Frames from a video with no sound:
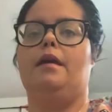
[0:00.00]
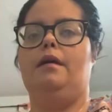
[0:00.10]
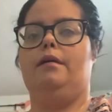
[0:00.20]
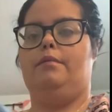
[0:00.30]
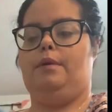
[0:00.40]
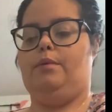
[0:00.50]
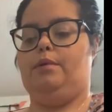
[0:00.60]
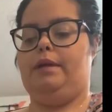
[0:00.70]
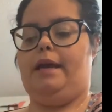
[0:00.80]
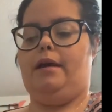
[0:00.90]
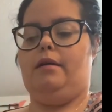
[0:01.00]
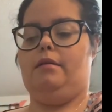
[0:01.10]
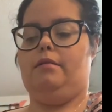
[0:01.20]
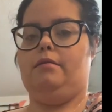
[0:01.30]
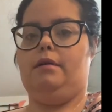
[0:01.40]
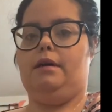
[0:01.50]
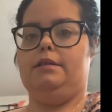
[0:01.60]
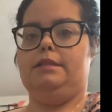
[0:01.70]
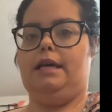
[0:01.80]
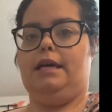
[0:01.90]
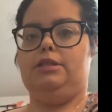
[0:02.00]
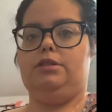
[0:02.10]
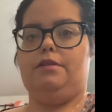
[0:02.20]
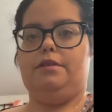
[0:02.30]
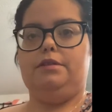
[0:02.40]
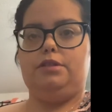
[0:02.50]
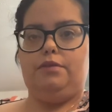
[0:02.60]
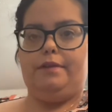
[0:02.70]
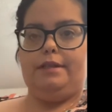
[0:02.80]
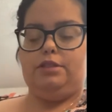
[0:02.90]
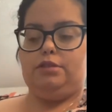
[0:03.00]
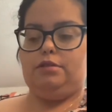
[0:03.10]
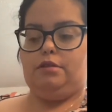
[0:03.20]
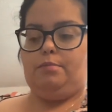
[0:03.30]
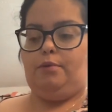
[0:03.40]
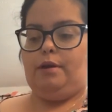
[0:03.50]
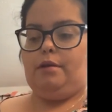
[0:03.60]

We will now attach the syringe to the port.